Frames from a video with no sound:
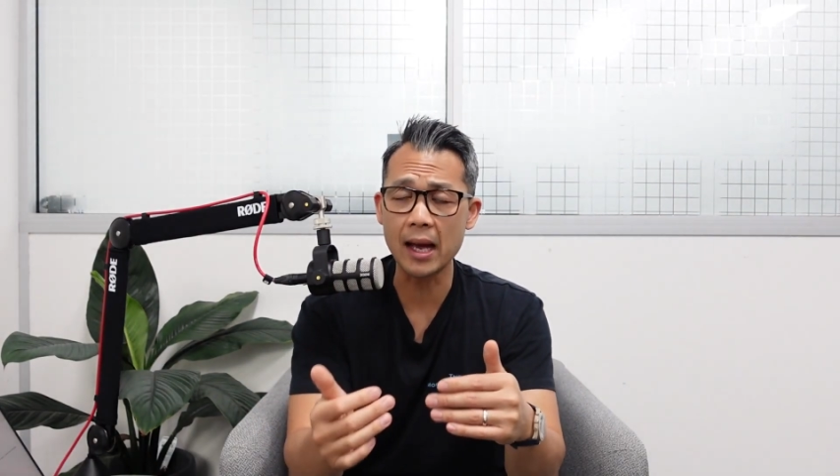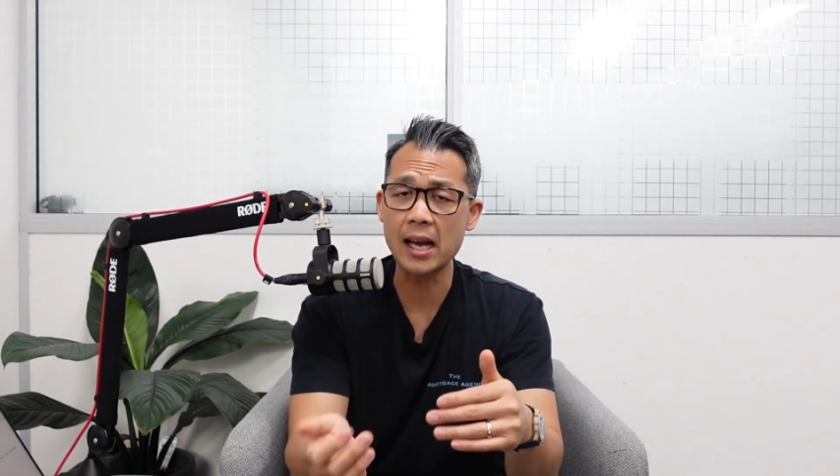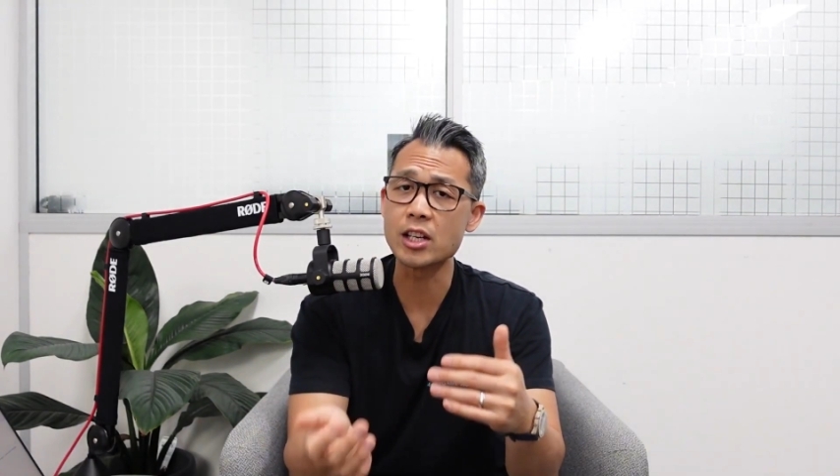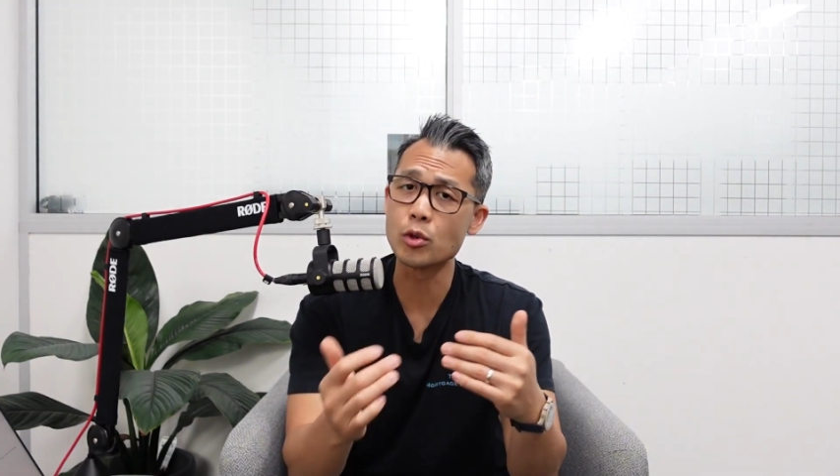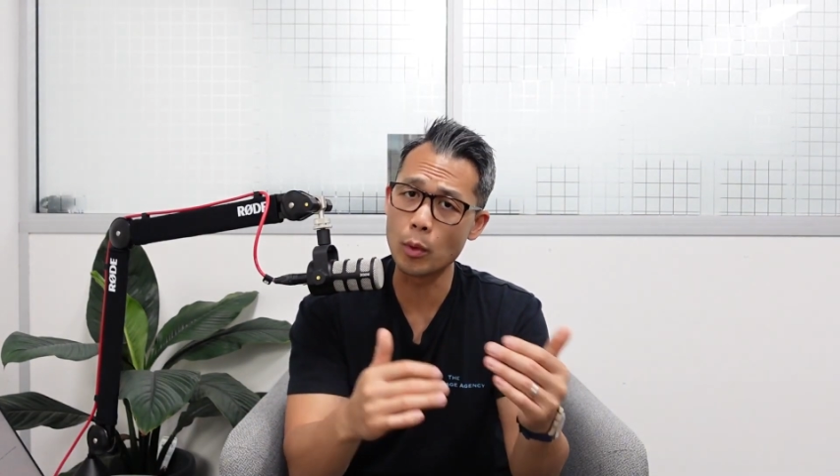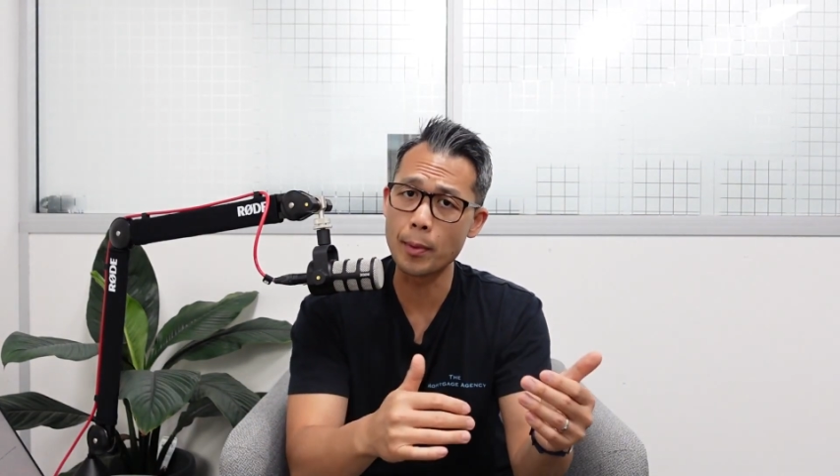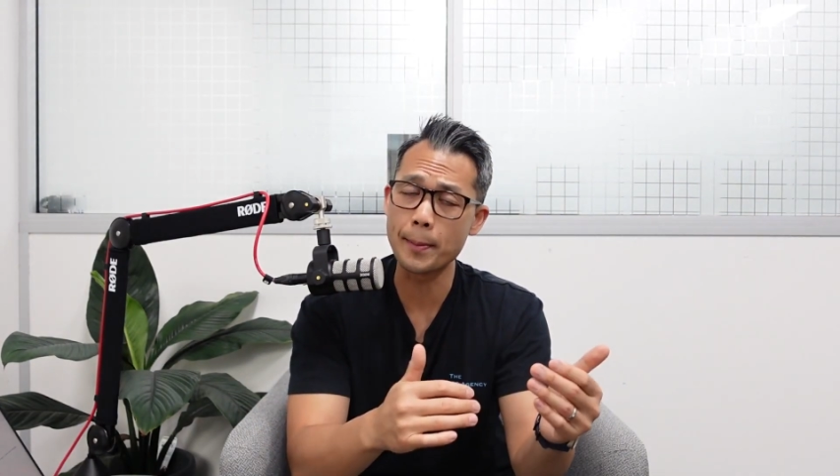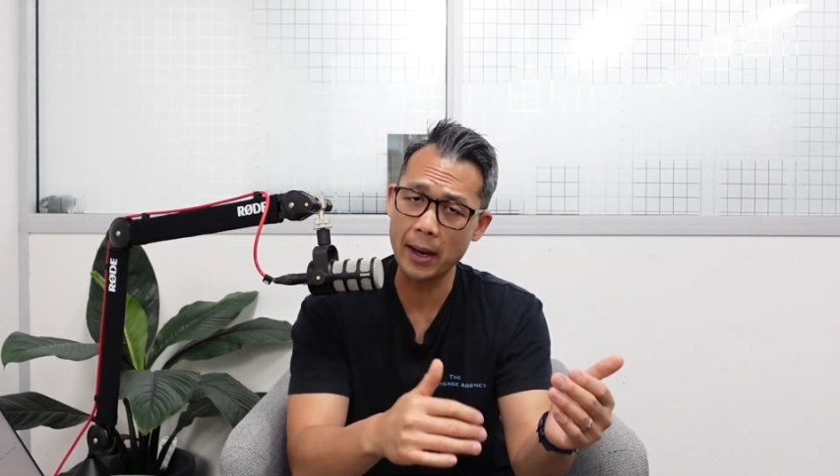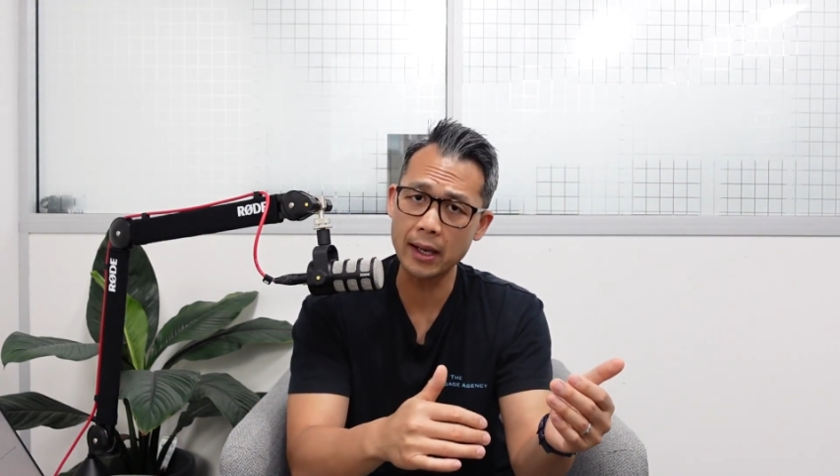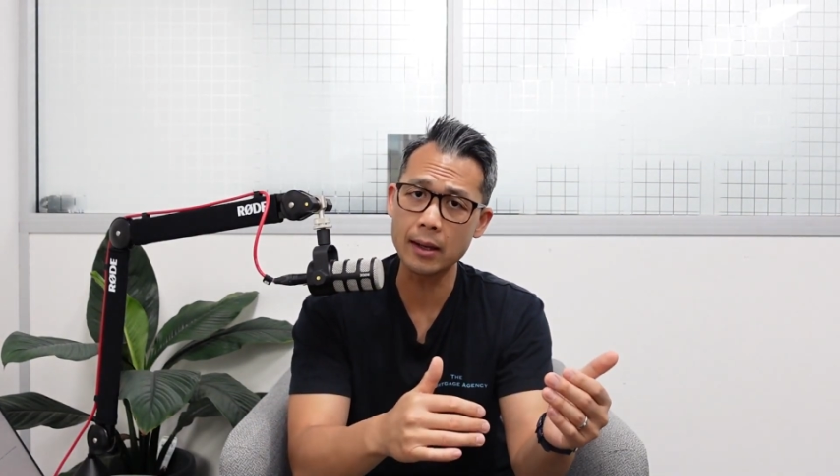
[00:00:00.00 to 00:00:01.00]
as you will be
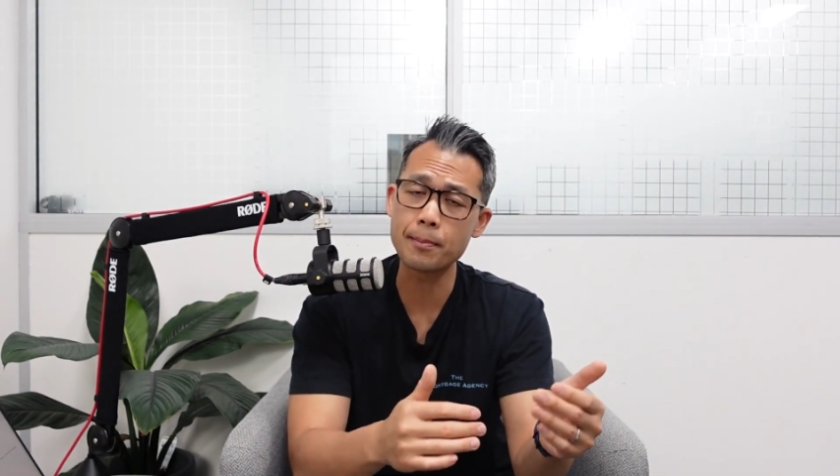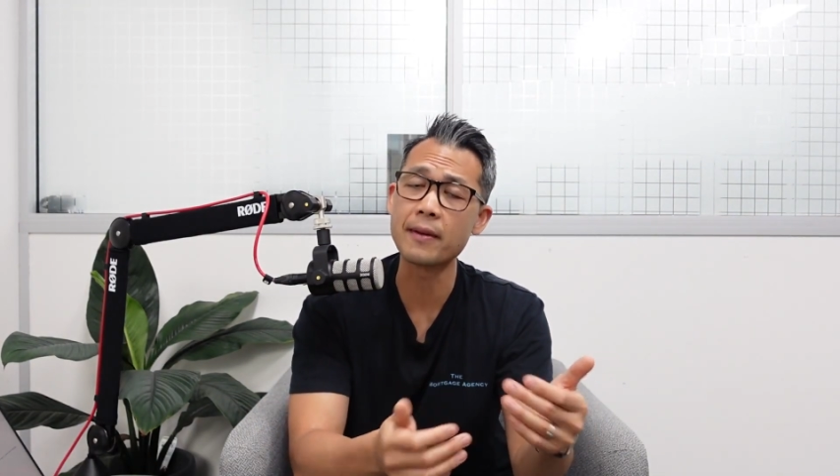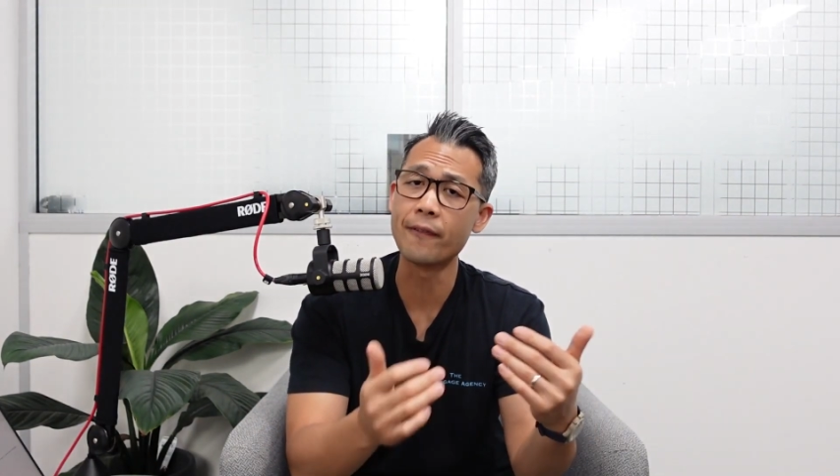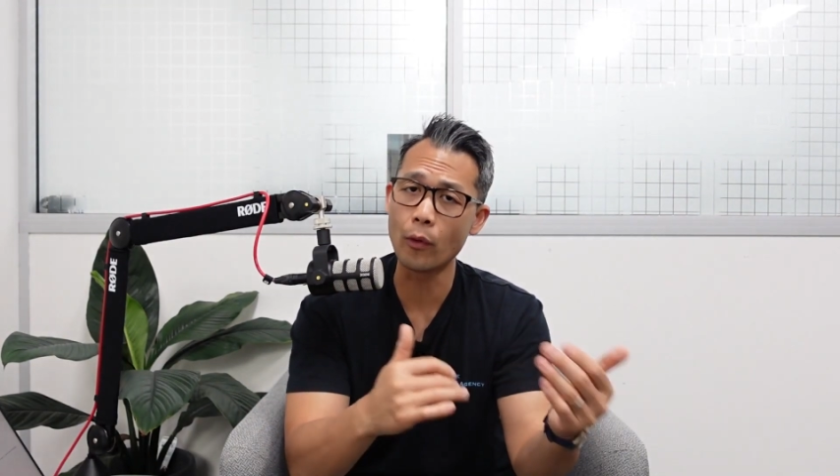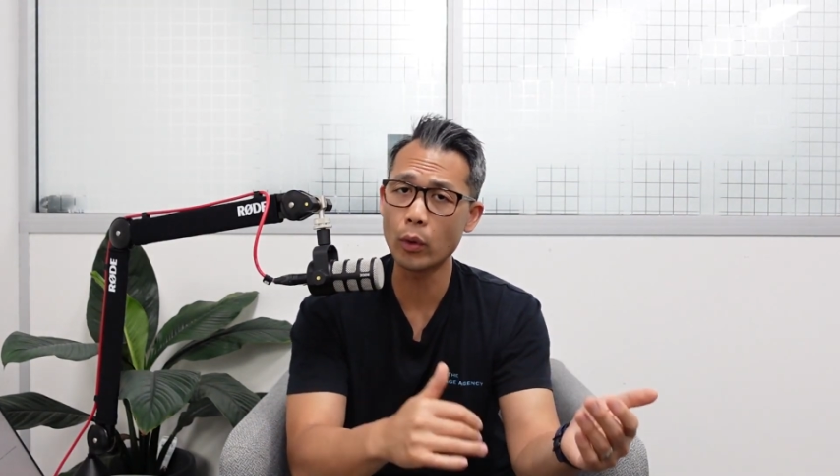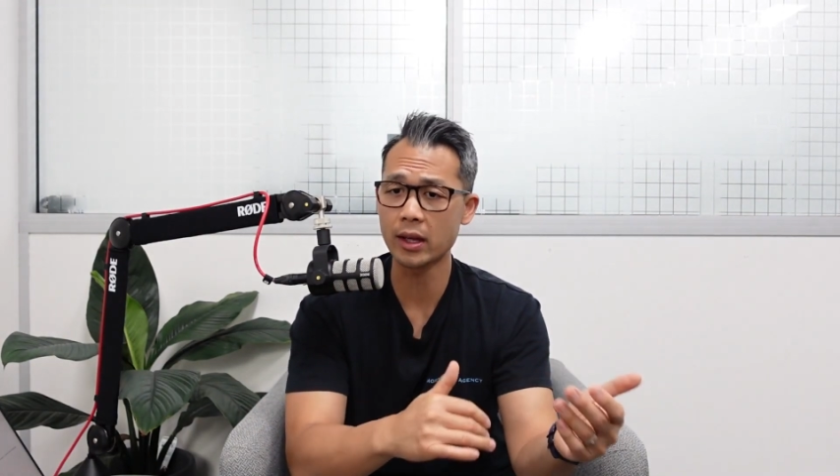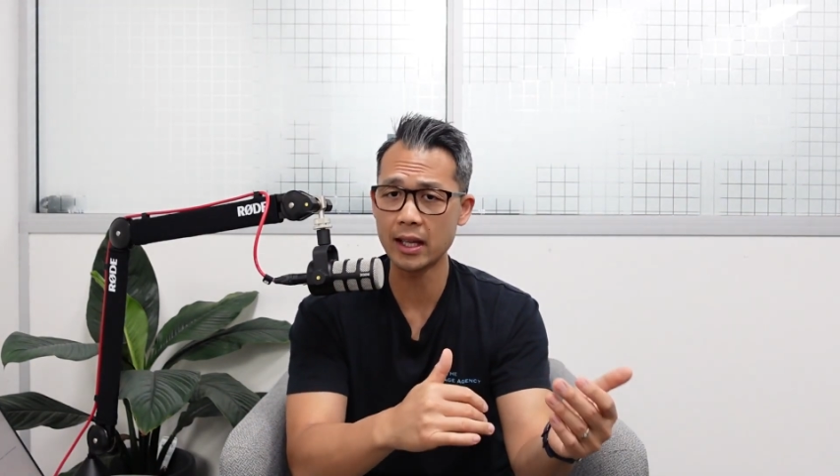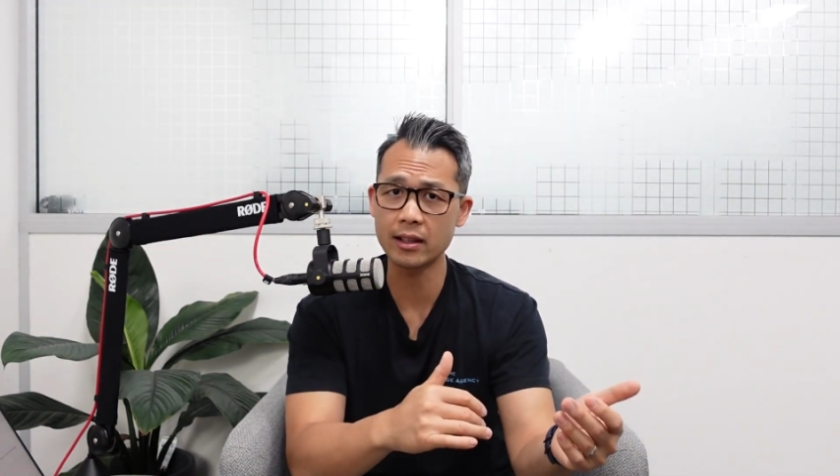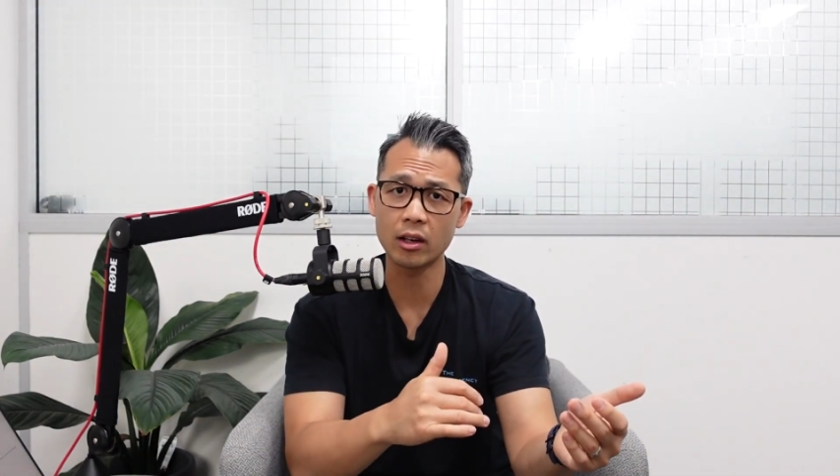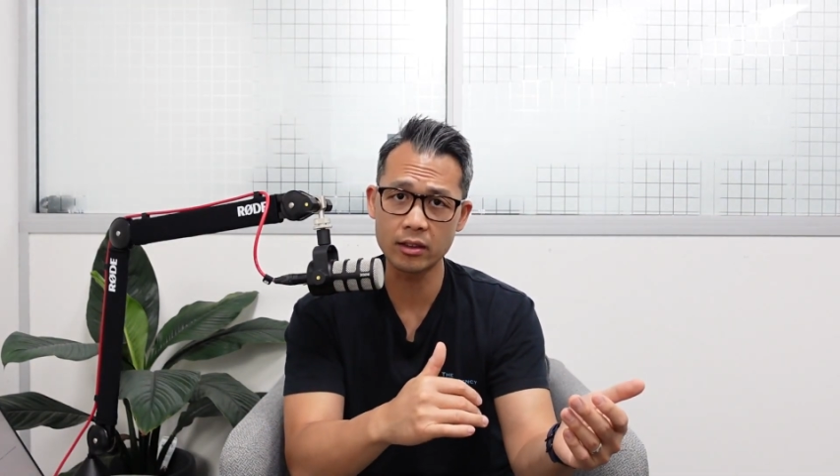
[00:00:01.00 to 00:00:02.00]
paying before the
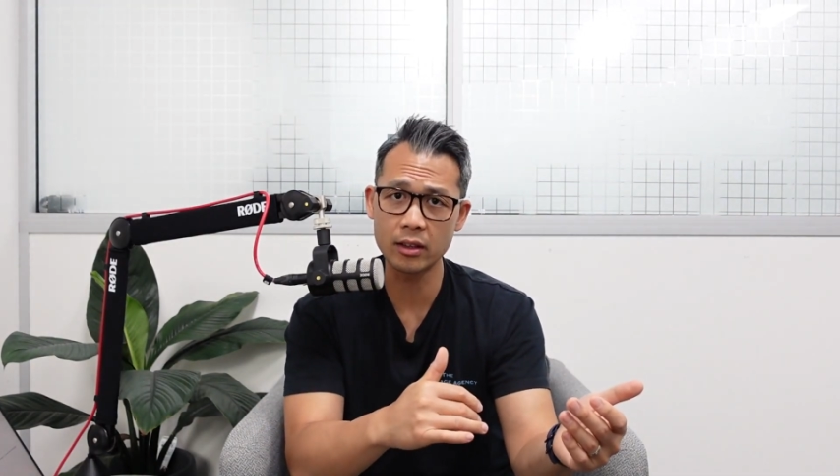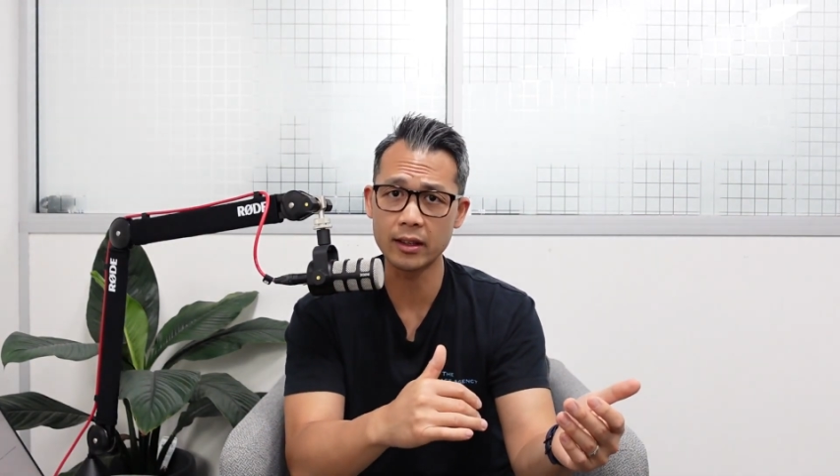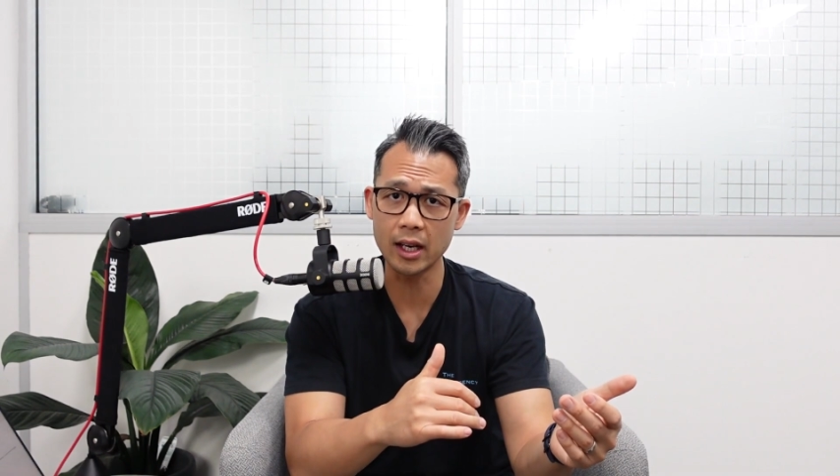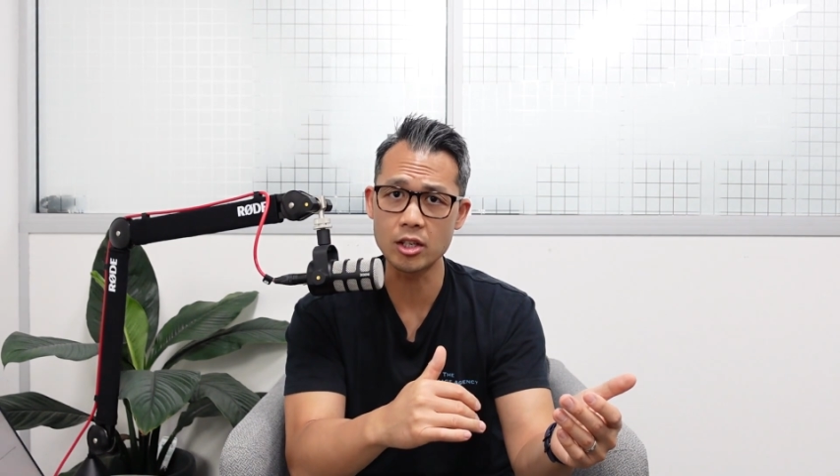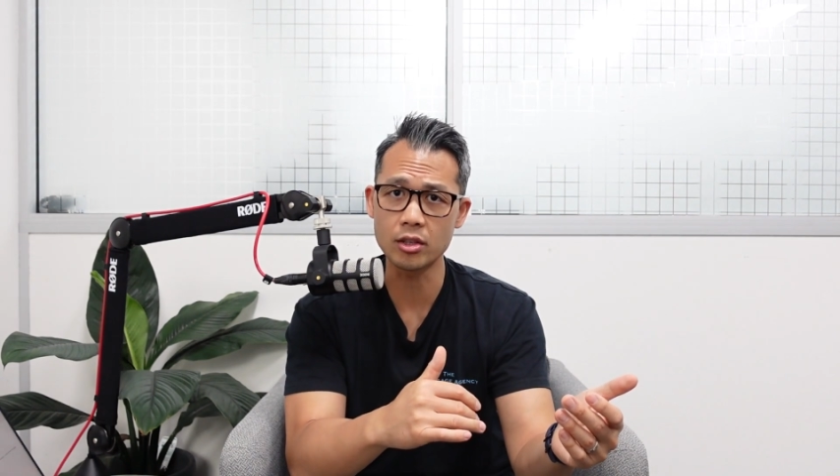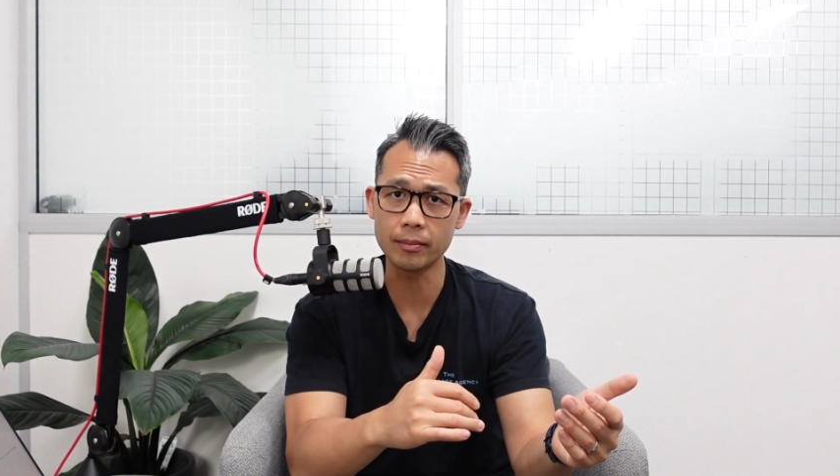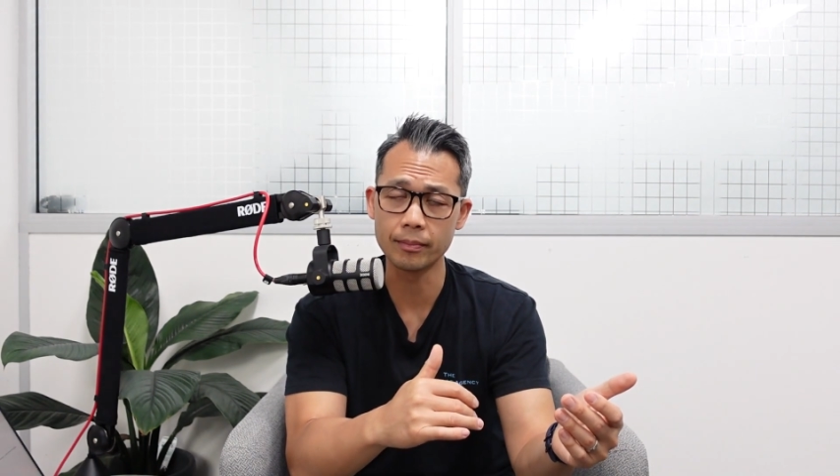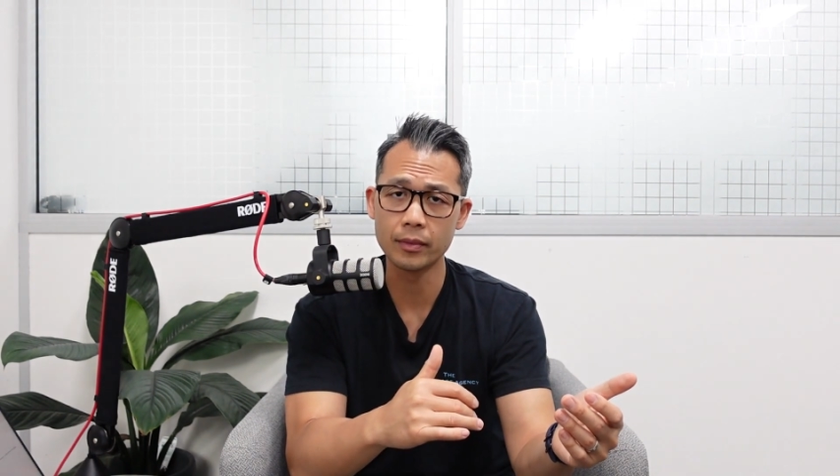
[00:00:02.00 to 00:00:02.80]
debt consolidation.